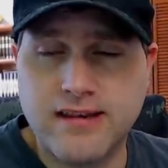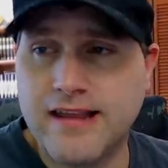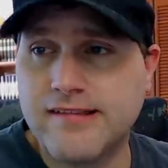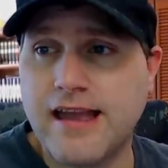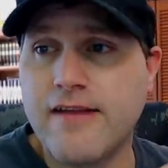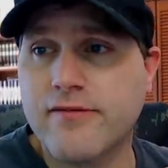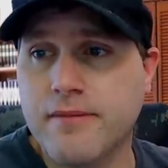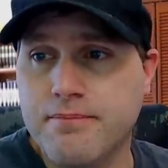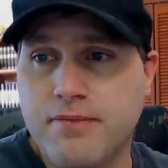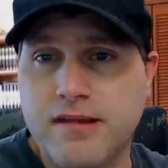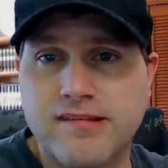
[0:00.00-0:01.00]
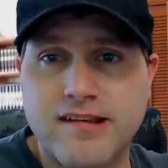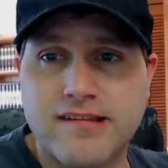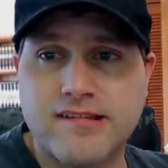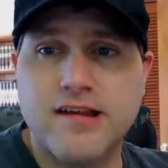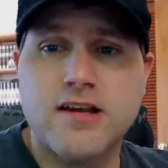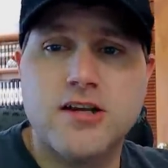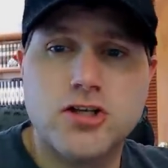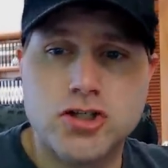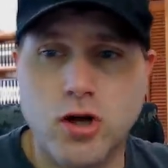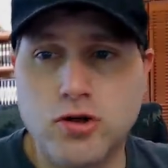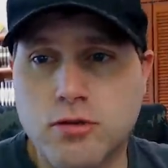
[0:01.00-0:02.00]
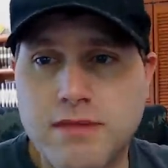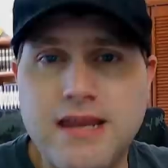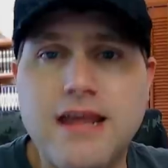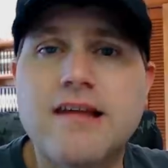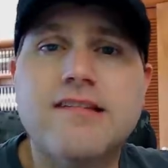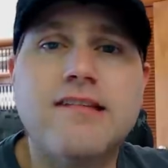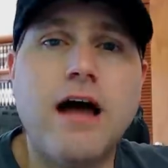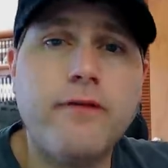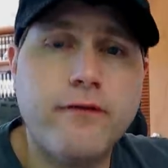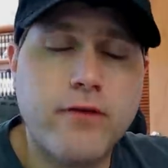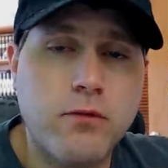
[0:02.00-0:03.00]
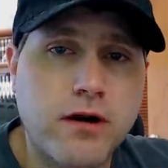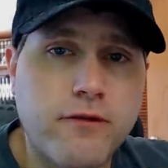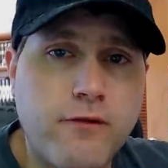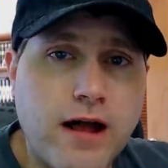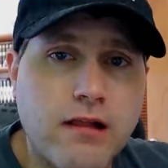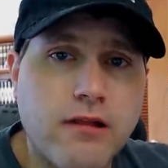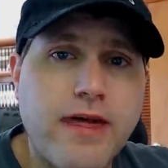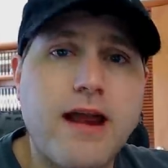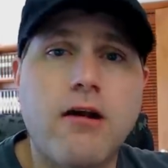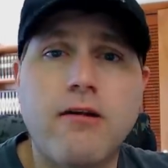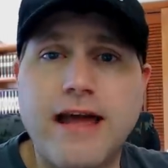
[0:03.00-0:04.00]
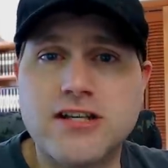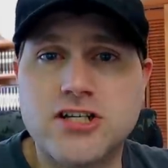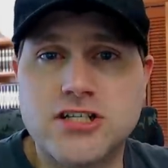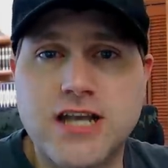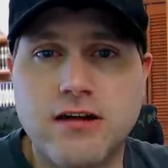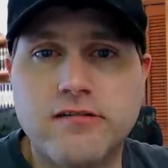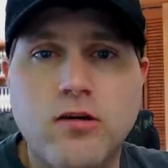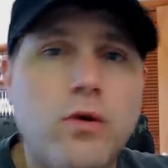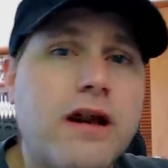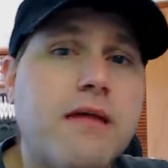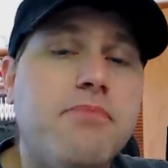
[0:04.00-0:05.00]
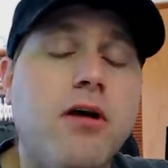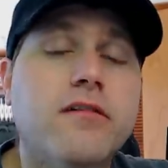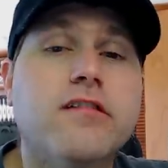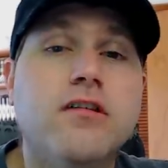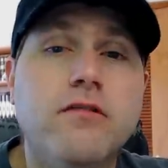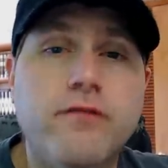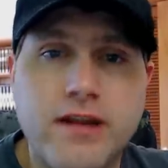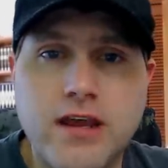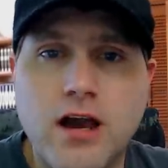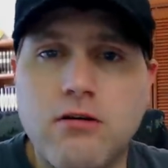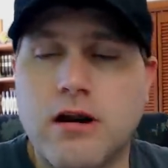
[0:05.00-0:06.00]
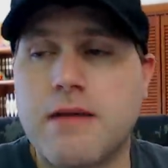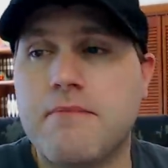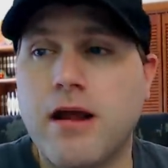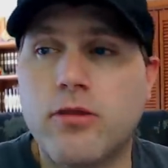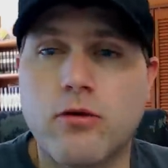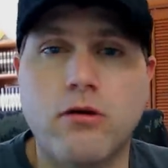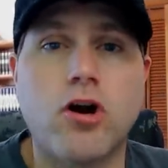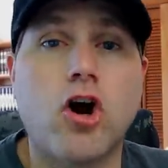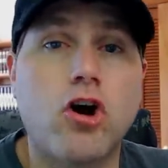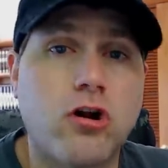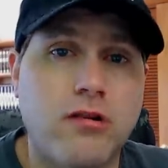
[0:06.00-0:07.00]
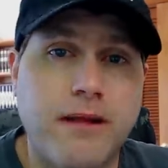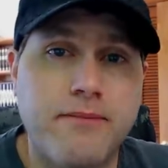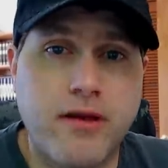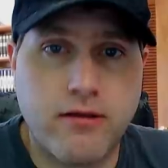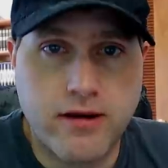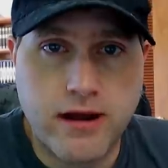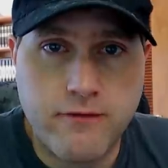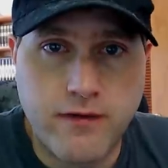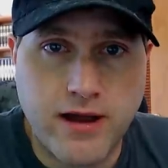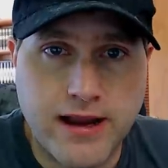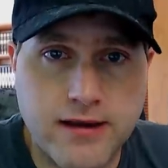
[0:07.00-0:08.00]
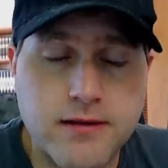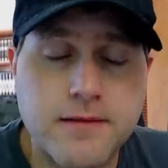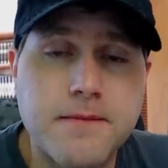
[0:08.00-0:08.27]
Yes, I have some business social media stuff. If you want to follow there, that just tells you when I post a new video and I might throw an article up there that I find.